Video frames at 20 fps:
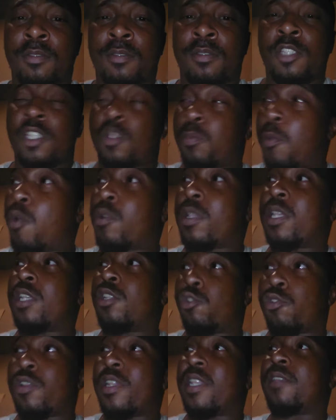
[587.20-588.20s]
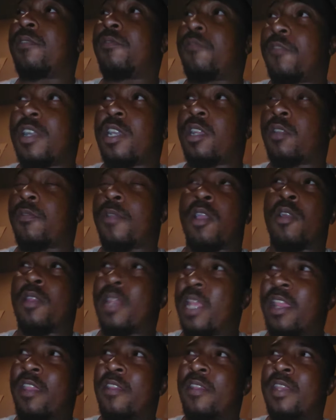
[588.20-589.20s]
smoking drinking, fucking around
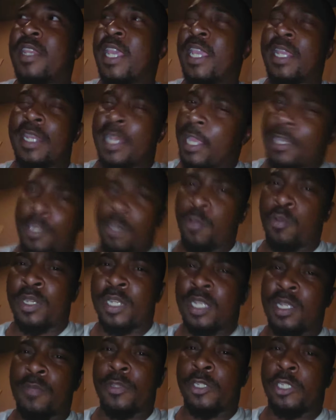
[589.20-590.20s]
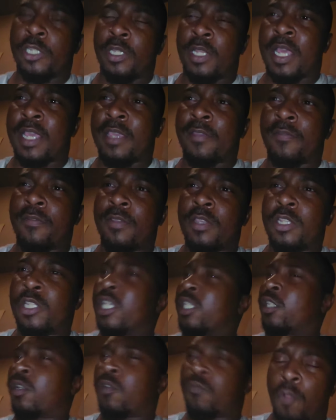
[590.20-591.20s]
every day, not doing nothing with your life,
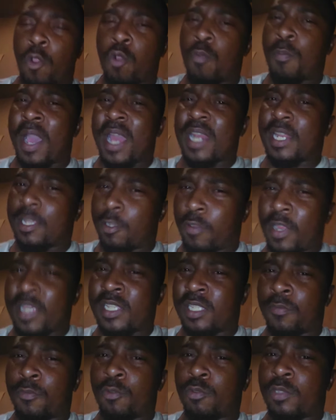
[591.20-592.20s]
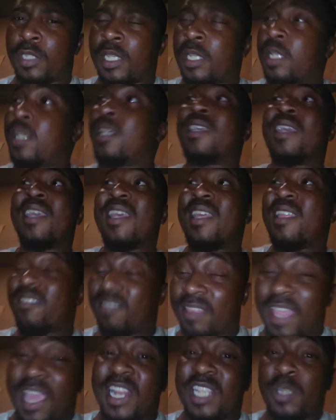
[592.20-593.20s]
just a robotic, crazy routine,
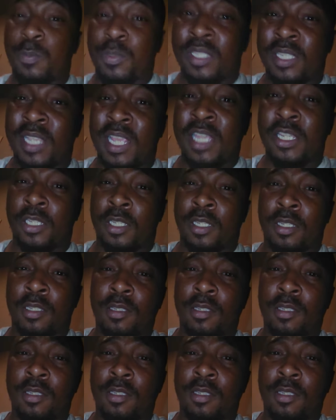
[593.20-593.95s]
that is possession.